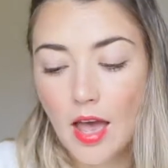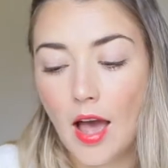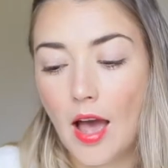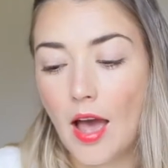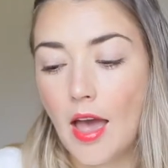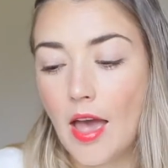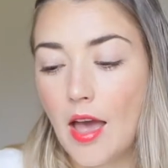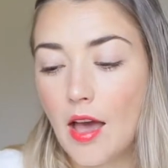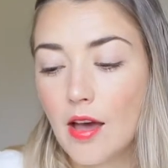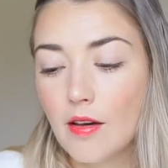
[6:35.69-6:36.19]

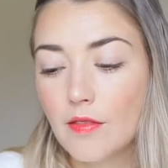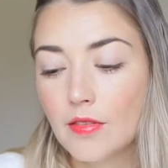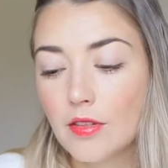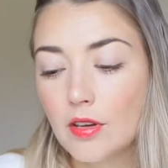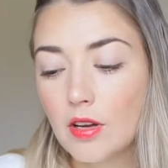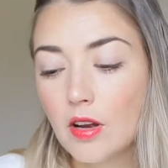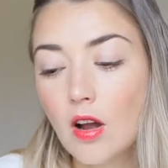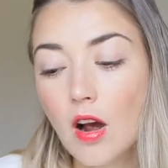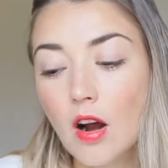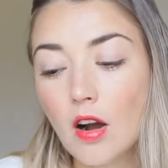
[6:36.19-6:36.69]
I have the
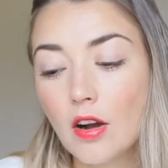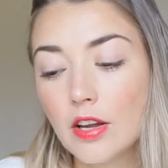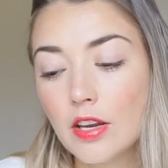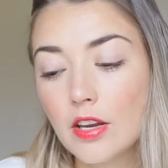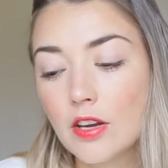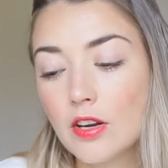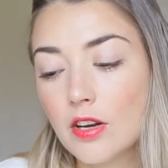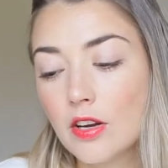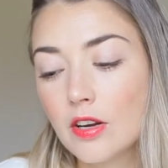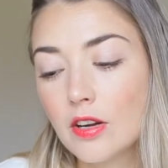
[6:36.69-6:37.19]

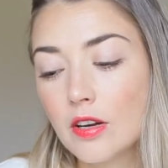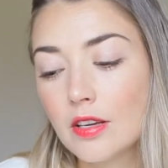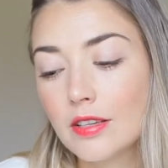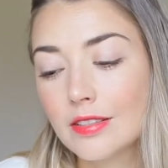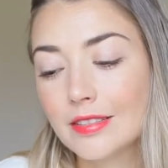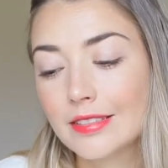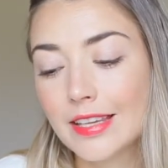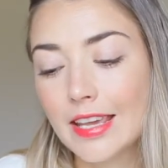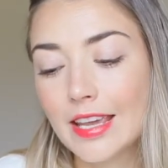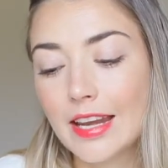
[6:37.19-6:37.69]
Garnier
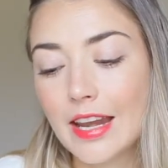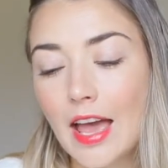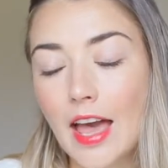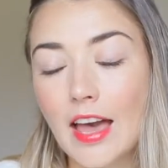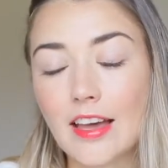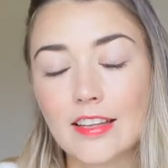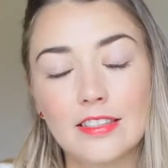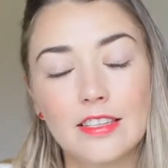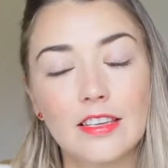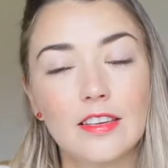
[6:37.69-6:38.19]
Skin
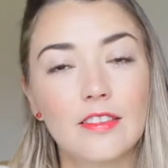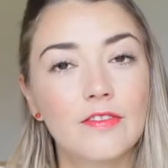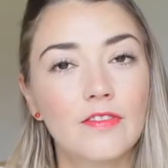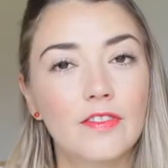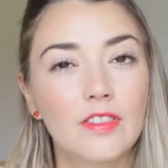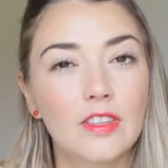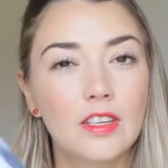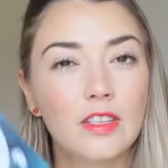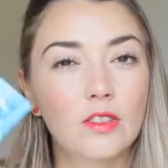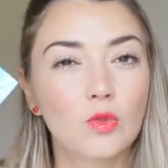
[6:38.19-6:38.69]
Active.
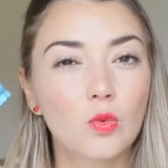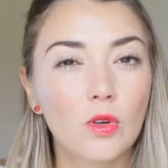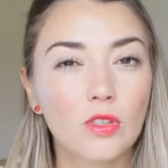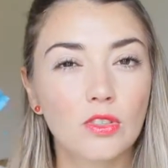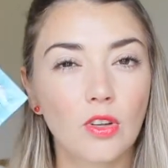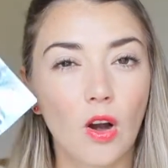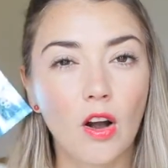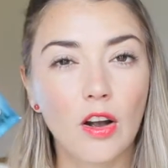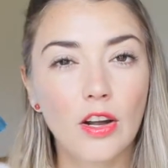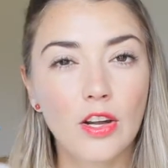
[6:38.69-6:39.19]
These ones
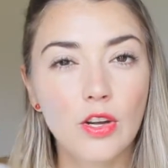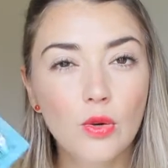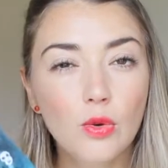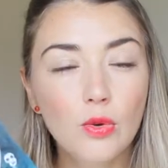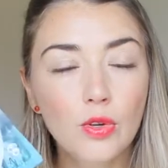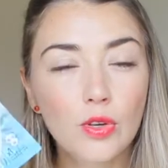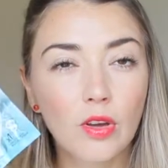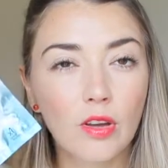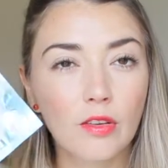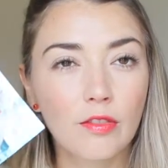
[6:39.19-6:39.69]
are new.
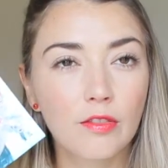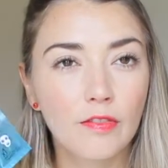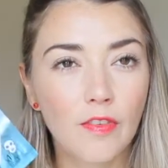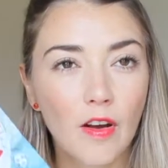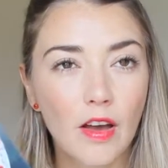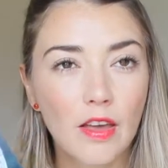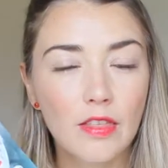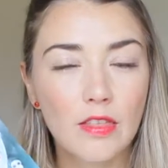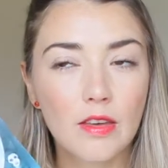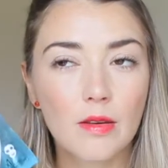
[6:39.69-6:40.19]
You can
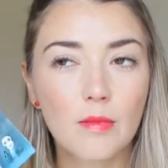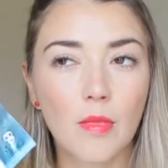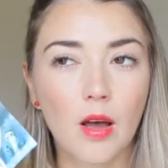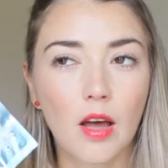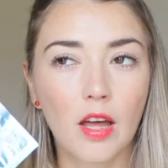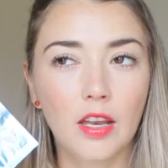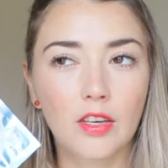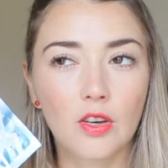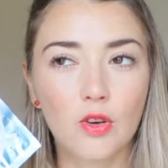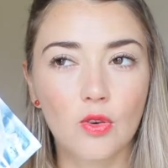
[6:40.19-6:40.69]
find them
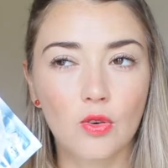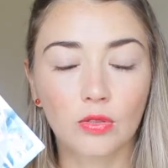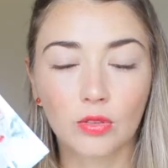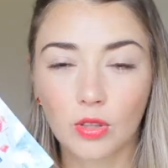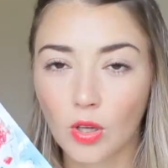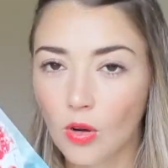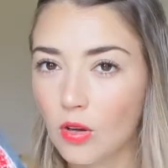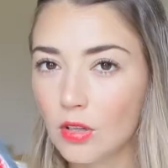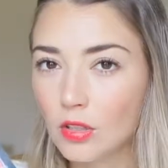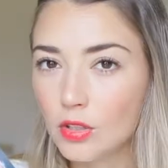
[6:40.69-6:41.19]
at your
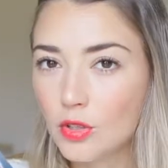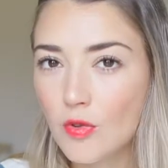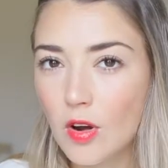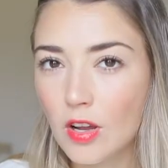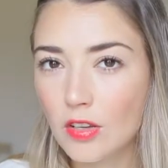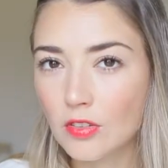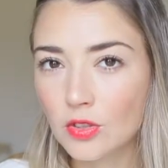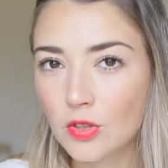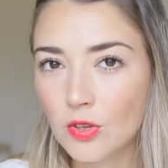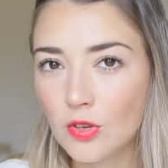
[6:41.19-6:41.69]
local
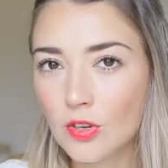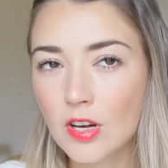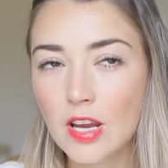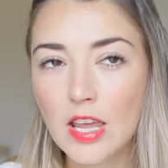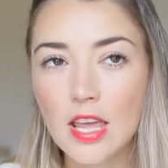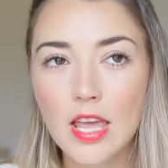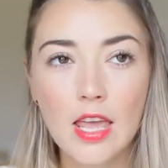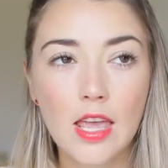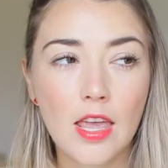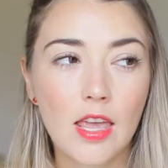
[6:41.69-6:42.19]
drugstore
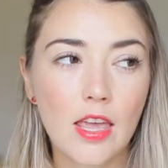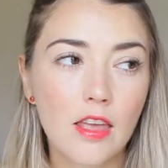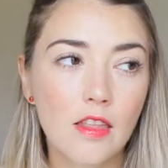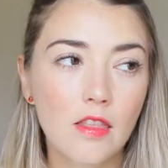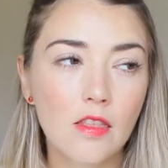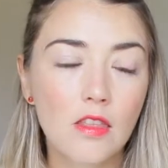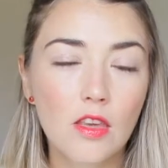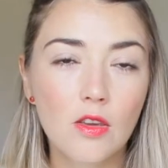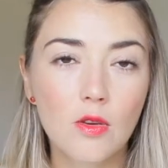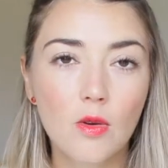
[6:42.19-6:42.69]

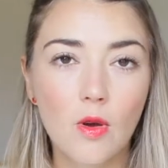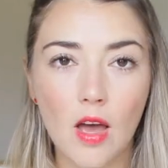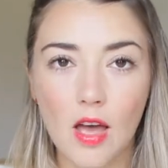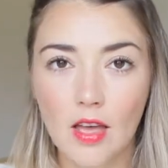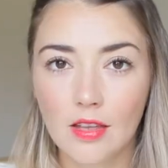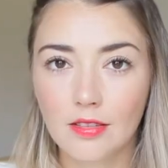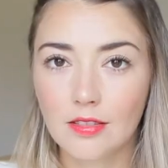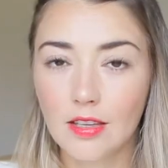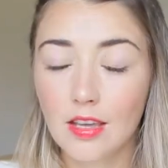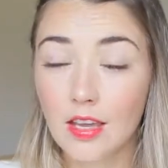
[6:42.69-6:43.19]
in the
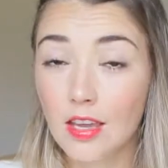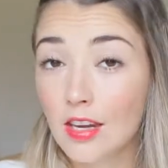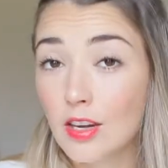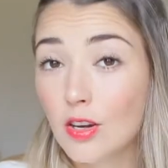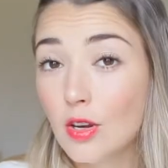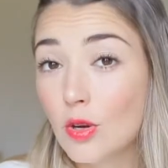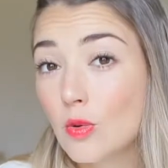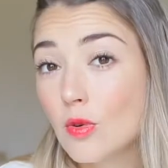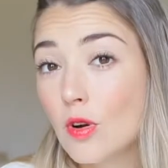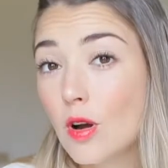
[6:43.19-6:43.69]
US, in
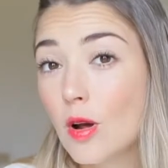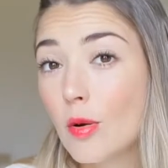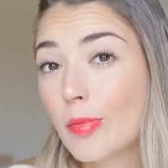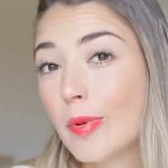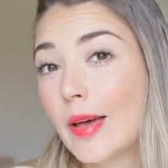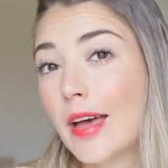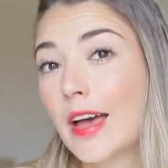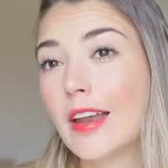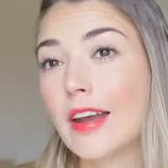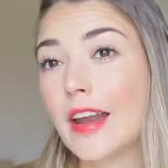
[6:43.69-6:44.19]
Europe,
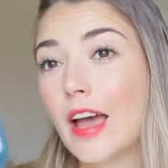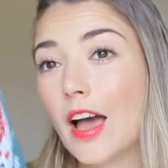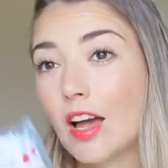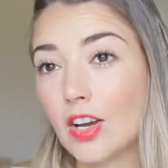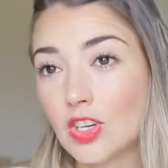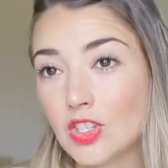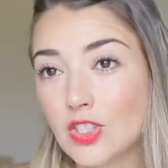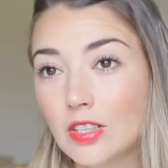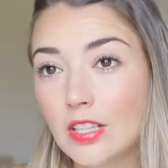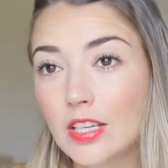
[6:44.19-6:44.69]
and
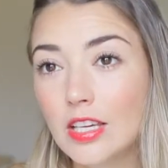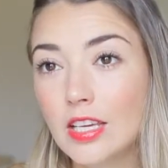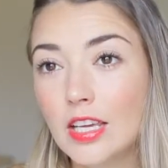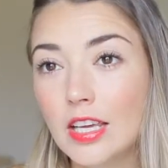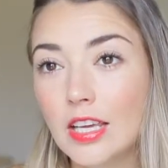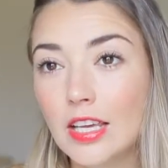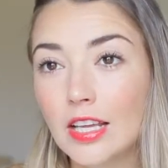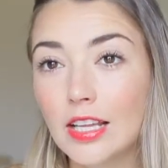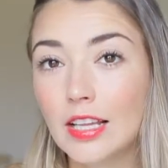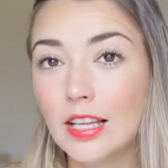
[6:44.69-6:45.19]
actually
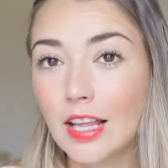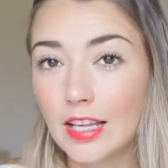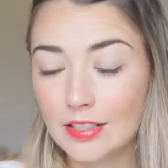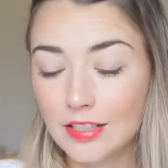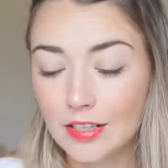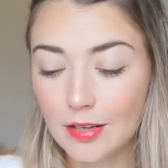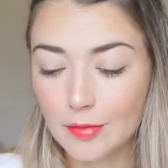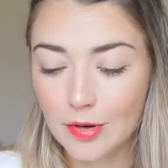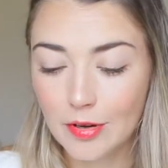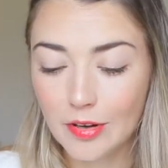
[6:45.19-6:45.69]
in
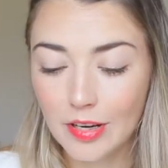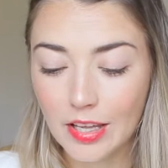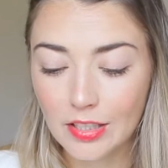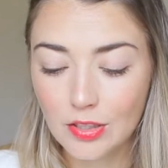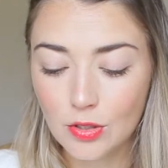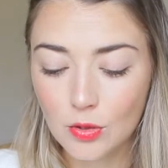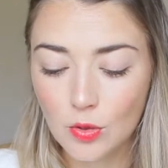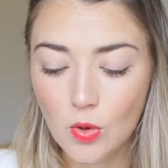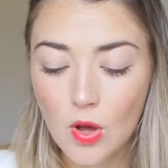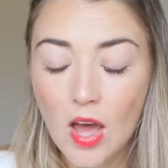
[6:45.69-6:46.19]
Latin America
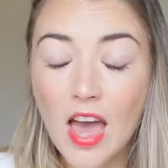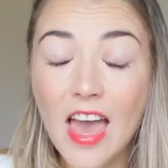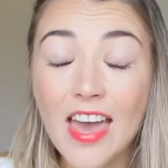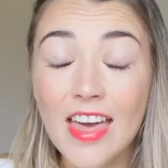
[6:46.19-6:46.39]
too.